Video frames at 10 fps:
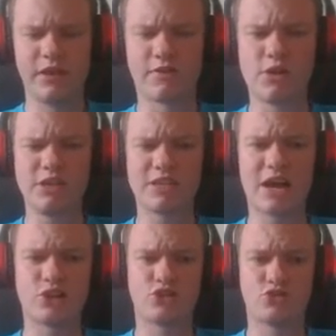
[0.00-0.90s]
they've got to
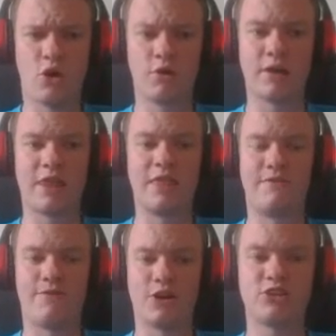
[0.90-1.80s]
start strong in the
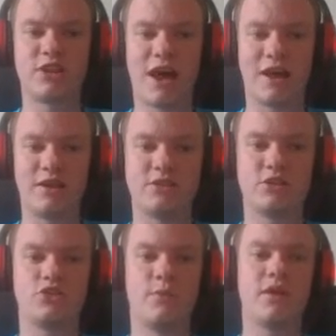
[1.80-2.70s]
first innings.
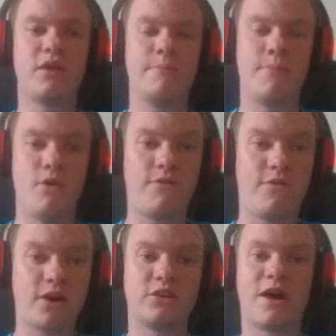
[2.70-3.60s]
So whether they bowl
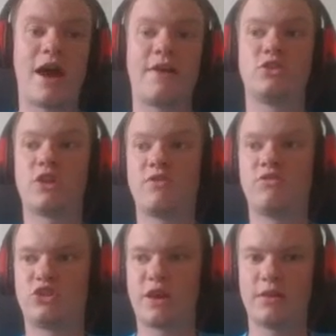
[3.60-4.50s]
first, they'll have to try and
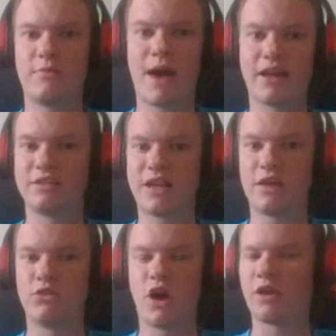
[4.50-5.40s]
restrict
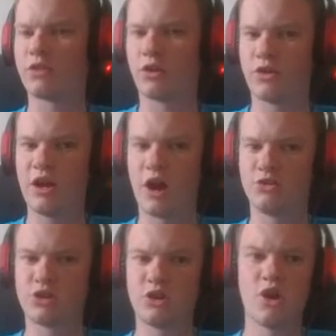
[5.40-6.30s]
Pakistan to under
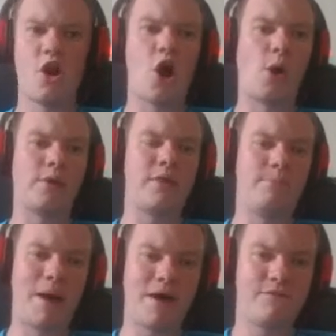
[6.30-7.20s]
300, or whether they
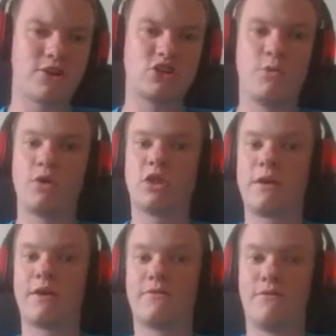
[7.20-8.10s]
bat first, they'll want to
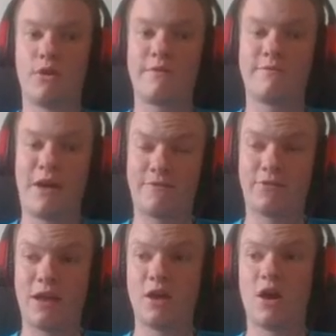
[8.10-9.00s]
make
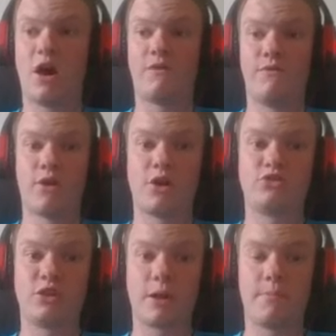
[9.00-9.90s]
450 or
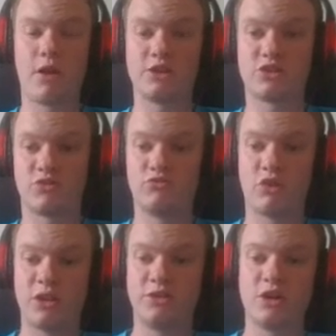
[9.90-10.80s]
400 plus
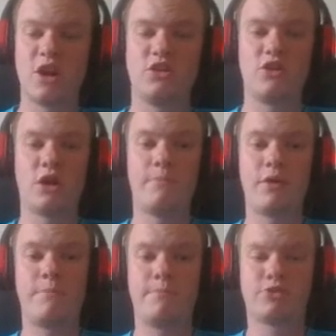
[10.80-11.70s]
runs to really
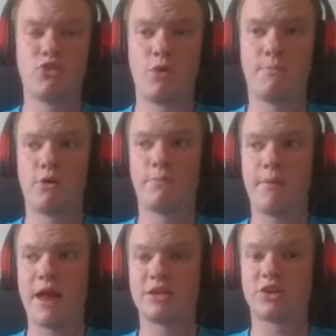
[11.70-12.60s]
put scoreboard
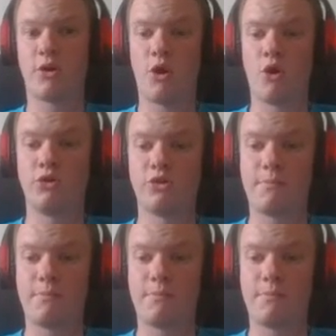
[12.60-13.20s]
pressure onto